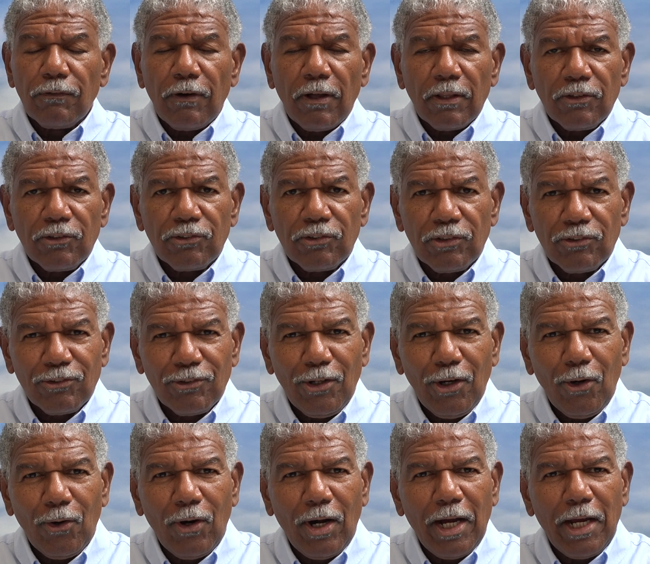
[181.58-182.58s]
Father says,
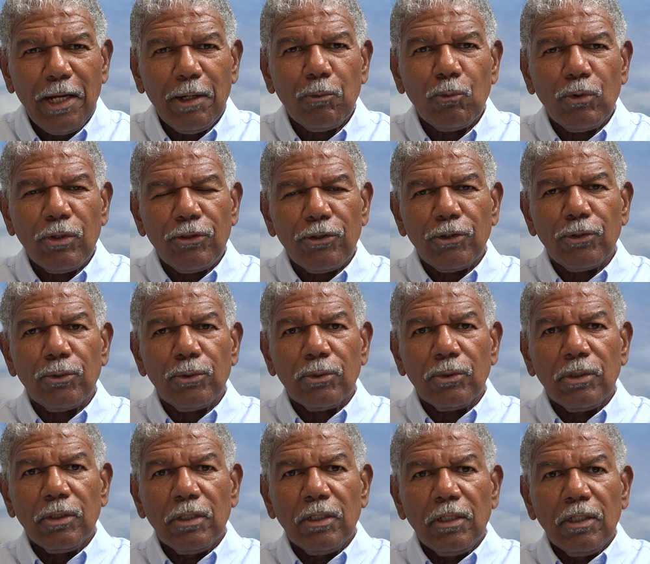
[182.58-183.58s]
no, I am with you.
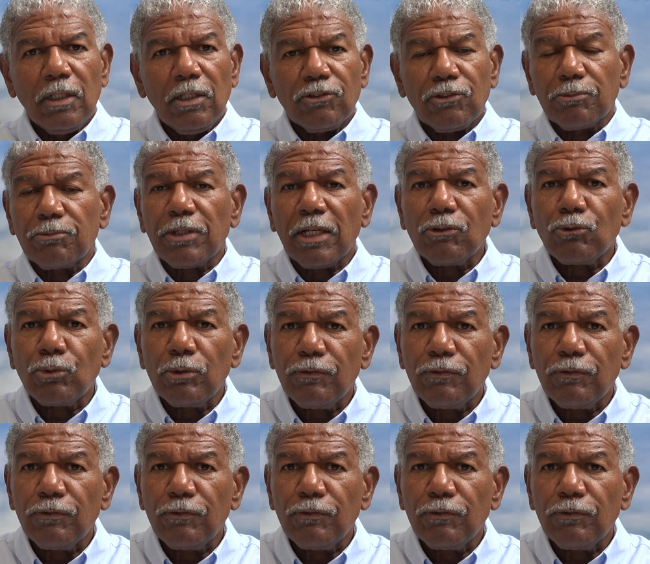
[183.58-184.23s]
Sometimes